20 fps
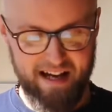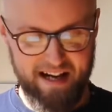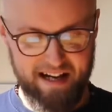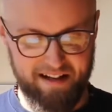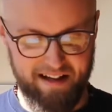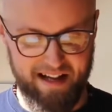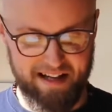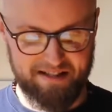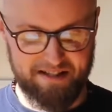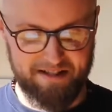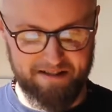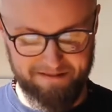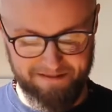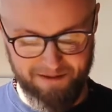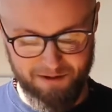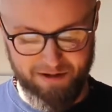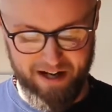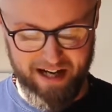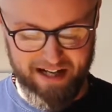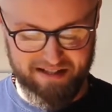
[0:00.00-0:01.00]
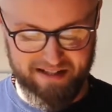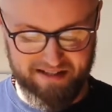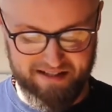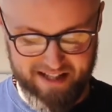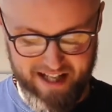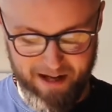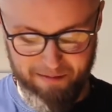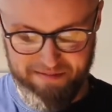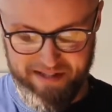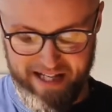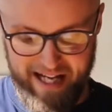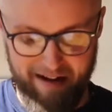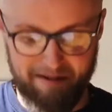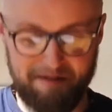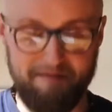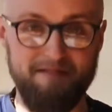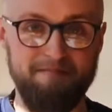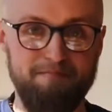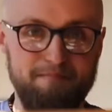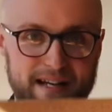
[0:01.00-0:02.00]
Now that C4 axis comes out of
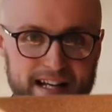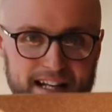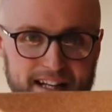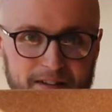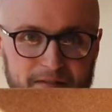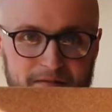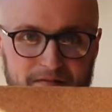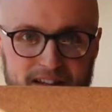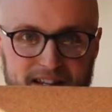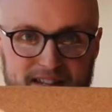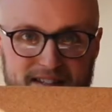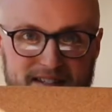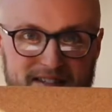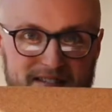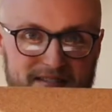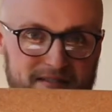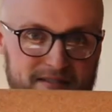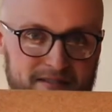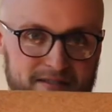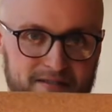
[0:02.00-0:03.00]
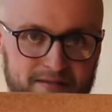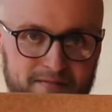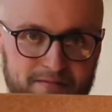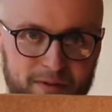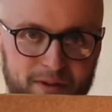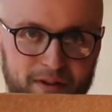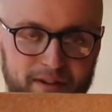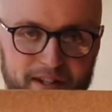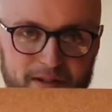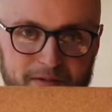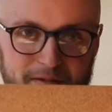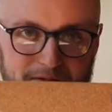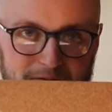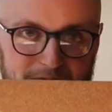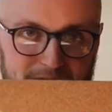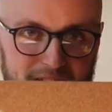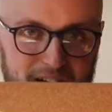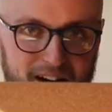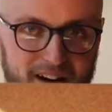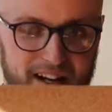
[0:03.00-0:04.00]
the middle of this molecule through
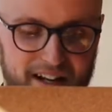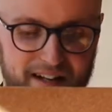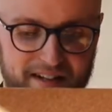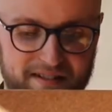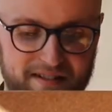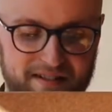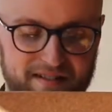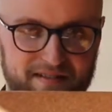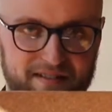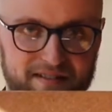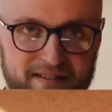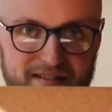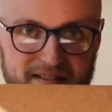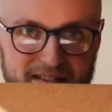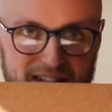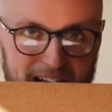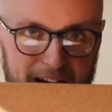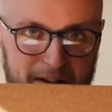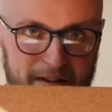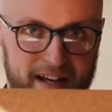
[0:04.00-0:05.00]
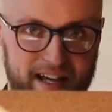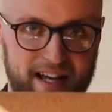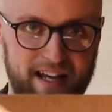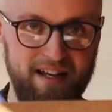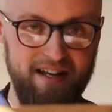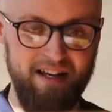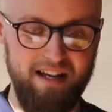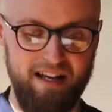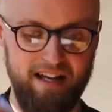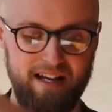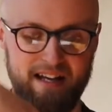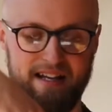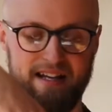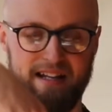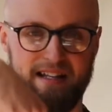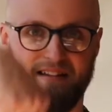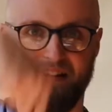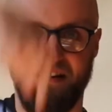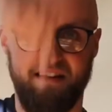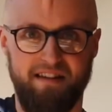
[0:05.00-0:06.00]
the iron out here,
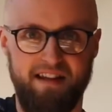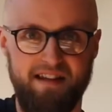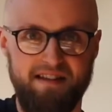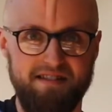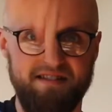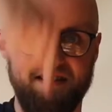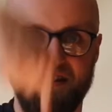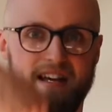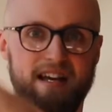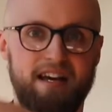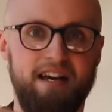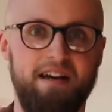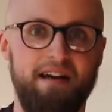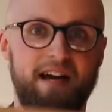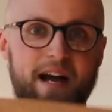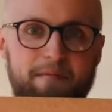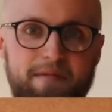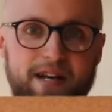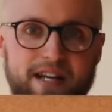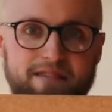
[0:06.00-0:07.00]
like this, and we can